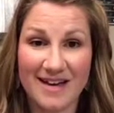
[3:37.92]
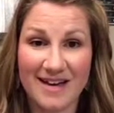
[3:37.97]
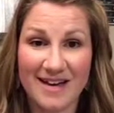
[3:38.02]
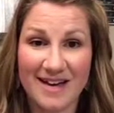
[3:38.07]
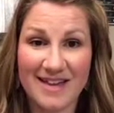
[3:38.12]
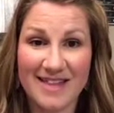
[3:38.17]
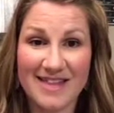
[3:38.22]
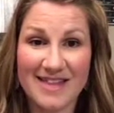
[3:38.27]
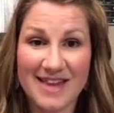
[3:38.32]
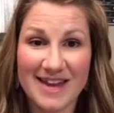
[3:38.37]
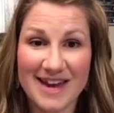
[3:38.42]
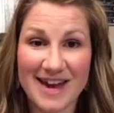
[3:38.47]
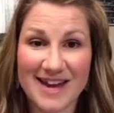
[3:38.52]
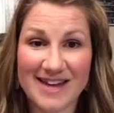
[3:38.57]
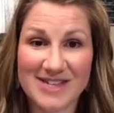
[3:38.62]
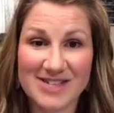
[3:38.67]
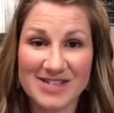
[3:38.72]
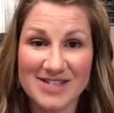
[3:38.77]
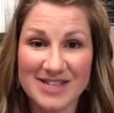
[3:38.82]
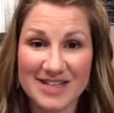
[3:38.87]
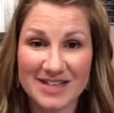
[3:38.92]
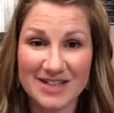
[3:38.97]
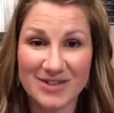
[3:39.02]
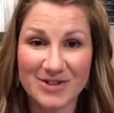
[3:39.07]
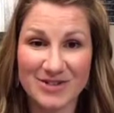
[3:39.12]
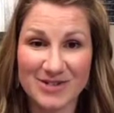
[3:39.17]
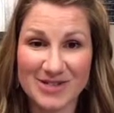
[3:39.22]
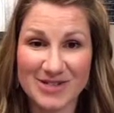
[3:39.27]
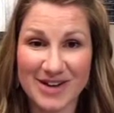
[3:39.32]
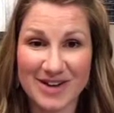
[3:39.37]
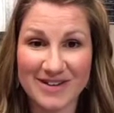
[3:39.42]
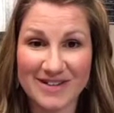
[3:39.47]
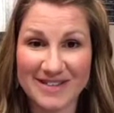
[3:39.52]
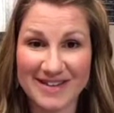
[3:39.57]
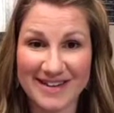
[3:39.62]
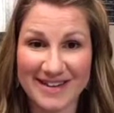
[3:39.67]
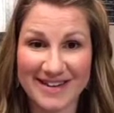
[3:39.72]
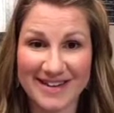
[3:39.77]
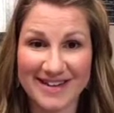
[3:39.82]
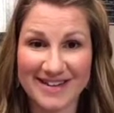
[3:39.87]
and then I just stick their socks
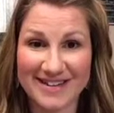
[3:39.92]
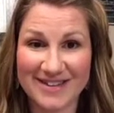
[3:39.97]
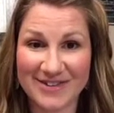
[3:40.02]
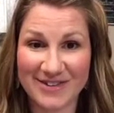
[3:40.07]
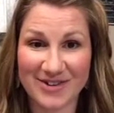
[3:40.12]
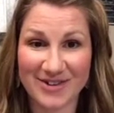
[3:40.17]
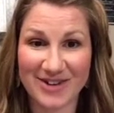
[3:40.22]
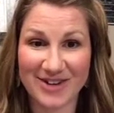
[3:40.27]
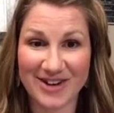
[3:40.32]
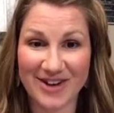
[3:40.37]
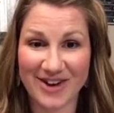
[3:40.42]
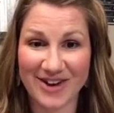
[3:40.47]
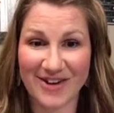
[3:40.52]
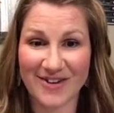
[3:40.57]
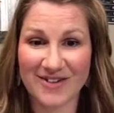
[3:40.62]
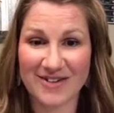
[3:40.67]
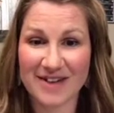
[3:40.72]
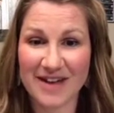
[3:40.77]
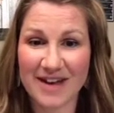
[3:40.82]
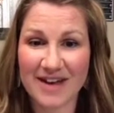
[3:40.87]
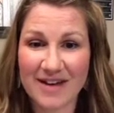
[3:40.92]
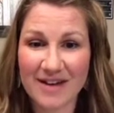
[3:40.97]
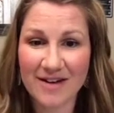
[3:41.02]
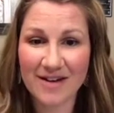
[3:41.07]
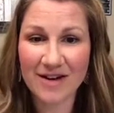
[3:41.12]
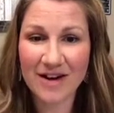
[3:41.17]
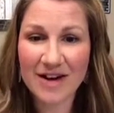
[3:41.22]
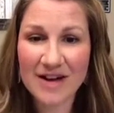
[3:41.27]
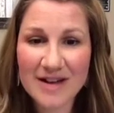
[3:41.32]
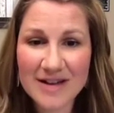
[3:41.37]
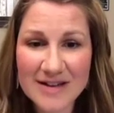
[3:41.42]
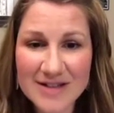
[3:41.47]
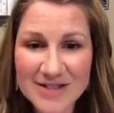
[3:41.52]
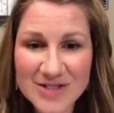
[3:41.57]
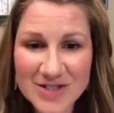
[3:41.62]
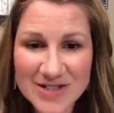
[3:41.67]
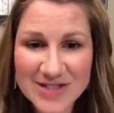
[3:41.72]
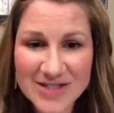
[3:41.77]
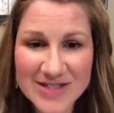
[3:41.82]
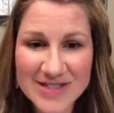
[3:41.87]
on and they're good to go. Oh,
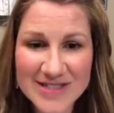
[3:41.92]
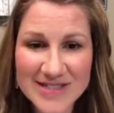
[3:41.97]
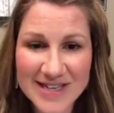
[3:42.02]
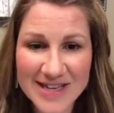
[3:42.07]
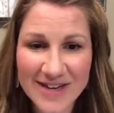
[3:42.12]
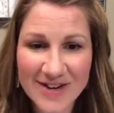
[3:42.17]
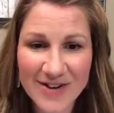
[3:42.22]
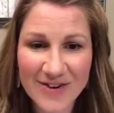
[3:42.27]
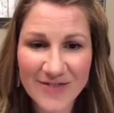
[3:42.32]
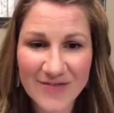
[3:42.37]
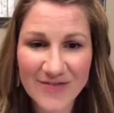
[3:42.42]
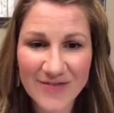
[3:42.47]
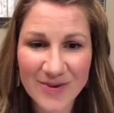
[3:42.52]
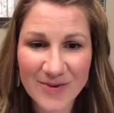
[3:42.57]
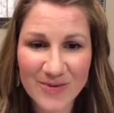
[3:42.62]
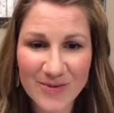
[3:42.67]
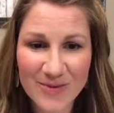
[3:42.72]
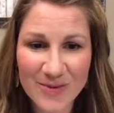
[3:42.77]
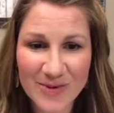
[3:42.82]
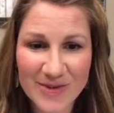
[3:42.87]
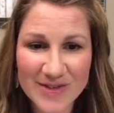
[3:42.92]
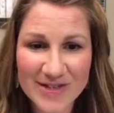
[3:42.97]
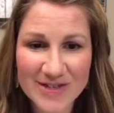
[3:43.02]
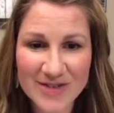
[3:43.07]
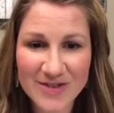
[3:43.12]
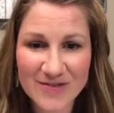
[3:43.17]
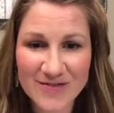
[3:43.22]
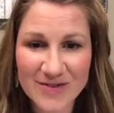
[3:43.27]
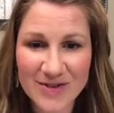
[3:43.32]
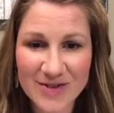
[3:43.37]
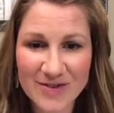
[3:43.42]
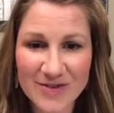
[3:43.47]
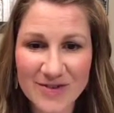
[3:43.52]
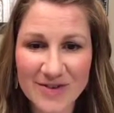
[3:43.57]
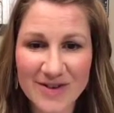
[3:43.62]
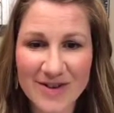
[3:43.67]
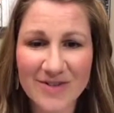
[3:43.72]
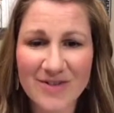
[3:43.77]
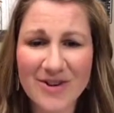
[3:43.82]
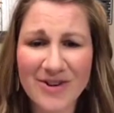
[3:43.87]
Trisha's saying her phone won't let her view.
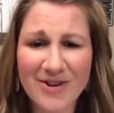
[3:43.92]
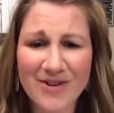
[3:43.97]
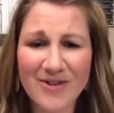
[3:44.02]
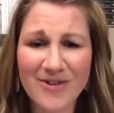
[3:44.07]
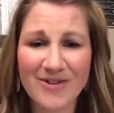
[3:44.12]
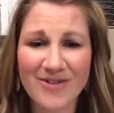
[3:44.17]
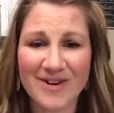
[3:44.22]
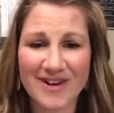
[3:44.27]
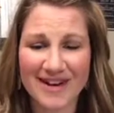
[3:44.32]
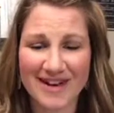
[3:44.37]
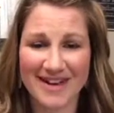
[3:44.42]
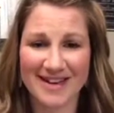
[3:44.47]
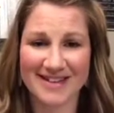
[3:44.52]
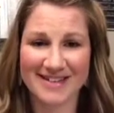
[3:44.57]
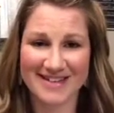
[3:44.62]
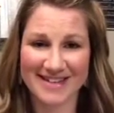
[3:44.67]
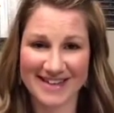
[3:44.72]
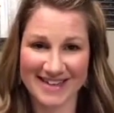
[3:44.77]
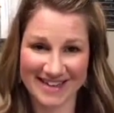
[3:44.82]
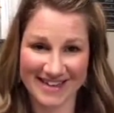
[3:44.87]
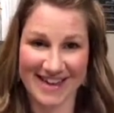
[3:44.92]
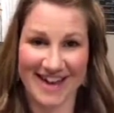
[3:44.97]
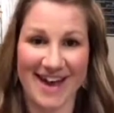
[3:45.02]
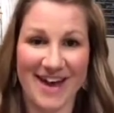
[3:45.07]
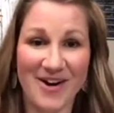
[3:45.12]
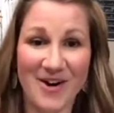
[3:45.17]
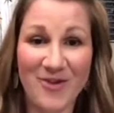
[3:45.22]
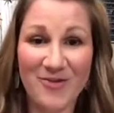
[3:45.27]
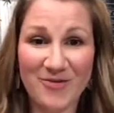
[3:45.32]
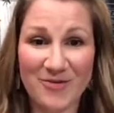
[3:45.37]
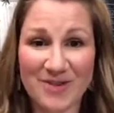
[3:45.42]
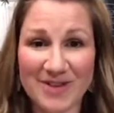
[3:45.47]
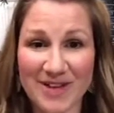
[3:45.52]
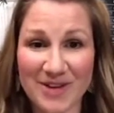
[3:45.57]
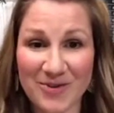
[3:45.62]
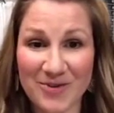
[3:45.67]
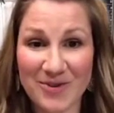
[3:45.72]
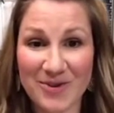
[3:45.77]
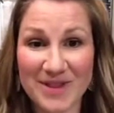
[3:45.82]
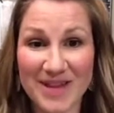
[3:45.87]
Oh no. Hopefully
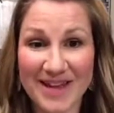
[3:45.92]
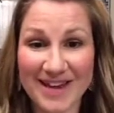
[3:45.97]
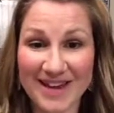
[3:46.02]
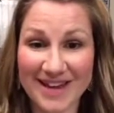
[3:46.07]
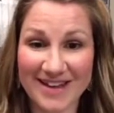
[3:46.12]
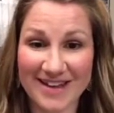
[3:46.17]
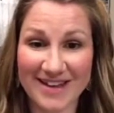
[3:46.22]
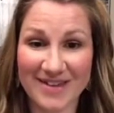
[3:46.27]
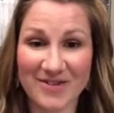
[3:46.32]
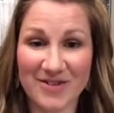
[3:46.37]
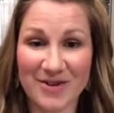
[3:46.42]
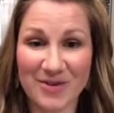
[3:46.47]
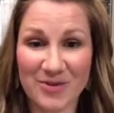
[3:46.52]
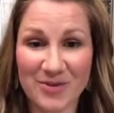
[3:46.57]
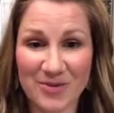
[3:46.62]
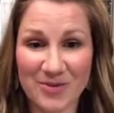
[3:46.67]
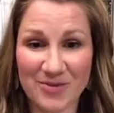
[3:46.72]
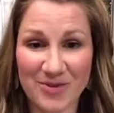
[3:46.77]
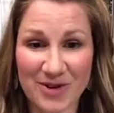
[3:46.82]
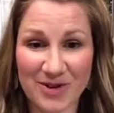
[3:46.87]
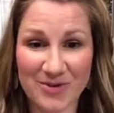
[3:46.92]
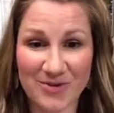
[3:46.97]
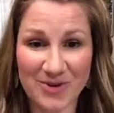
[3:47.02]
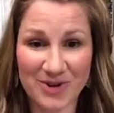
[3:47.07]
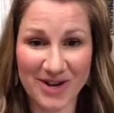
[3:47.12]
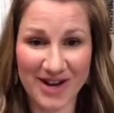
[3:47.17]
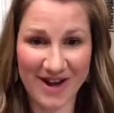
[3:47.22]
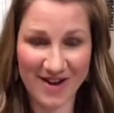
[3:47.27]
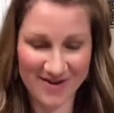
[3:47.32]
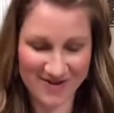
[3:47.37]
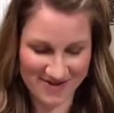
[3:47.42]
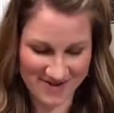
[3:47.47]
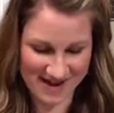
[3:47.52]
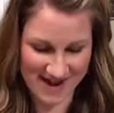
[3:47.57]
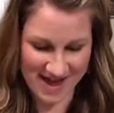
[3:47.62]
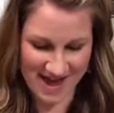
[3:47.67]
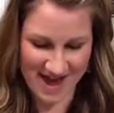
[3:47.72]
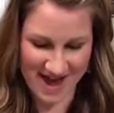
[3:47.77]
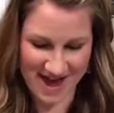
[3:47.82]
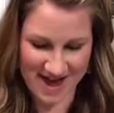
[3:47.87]
you will let it'll work out.
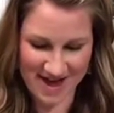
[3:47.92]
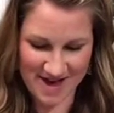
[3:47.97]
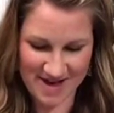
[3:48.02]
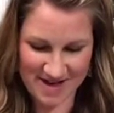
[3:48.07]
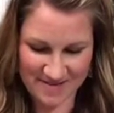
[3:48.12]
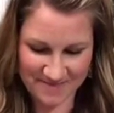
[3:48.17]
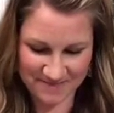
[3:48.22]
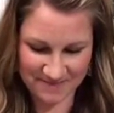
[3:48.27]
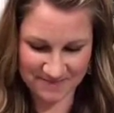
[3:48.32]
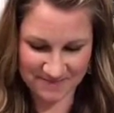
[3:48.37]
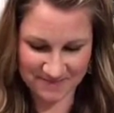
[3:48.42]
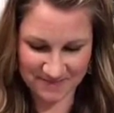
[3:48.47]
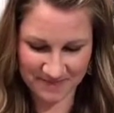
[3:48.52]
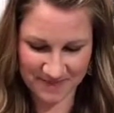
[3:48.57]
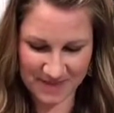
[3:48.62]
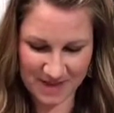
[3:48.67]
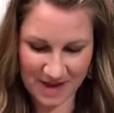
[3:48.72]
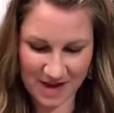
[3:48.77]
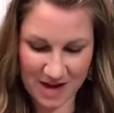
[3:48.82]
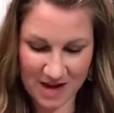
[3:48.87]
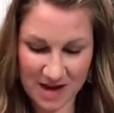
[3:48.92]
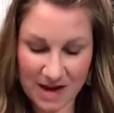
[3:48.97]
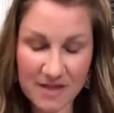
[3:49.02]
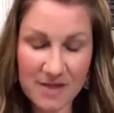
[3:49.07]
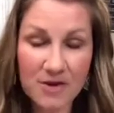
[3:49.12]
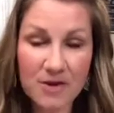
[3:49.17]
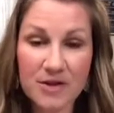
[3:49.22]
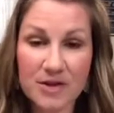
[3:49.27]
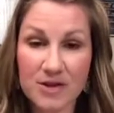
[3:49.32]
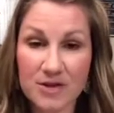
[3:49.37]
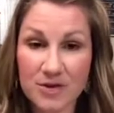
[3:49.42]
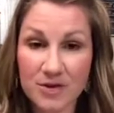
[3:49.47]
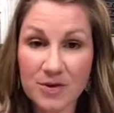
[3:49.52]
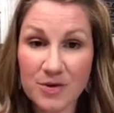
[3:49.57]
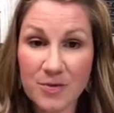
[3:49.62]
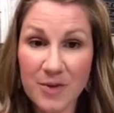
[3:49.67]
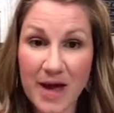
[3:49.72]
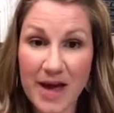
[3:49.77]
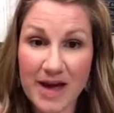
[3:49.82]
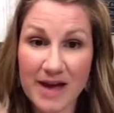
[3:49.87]
The third
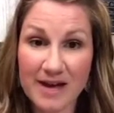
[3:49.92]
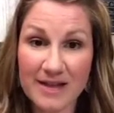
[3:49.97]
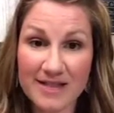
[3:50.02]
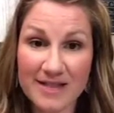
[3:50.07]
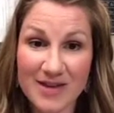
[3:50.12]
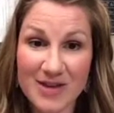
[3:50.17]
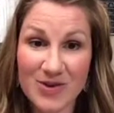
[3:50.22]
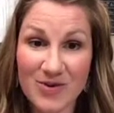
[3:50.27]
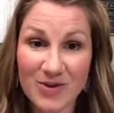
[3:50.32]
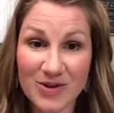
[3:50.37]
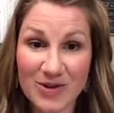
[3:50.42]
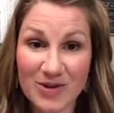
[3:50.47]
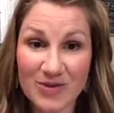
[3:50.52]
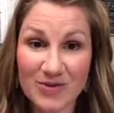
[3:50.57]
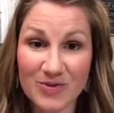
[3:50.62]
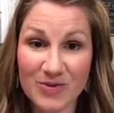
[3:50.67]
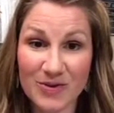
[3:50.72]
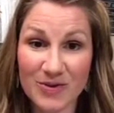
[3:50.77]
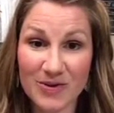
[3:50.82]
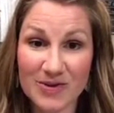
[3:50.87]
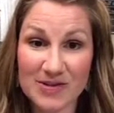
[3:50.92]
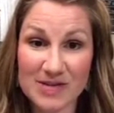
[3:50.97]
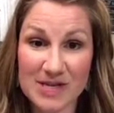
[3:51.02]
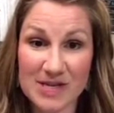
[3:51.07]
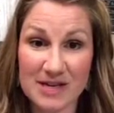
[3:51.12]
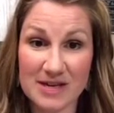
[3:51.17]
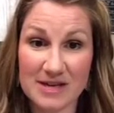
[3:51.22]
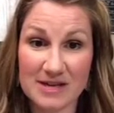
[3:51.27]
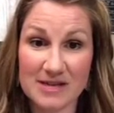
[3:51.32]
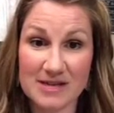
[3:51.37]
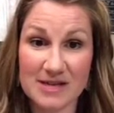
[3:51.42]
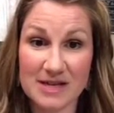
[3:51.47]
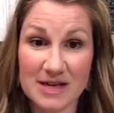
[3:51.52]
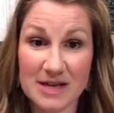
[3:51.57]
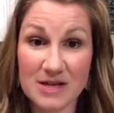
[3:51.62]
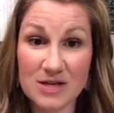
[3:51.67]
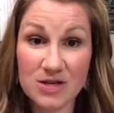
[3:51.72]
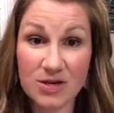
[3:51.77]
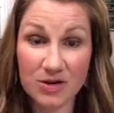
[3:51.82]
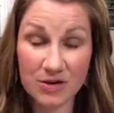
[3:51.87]
way that you can use oils is
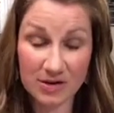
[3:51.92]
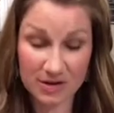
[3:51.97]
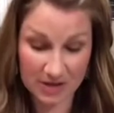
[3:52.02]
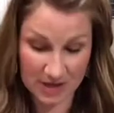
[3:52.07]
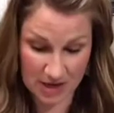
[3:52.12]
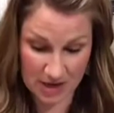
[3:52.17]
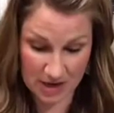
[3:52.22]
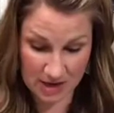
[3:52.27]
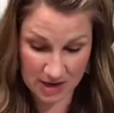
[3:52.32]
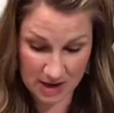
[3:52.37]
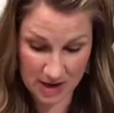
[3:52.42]
internally.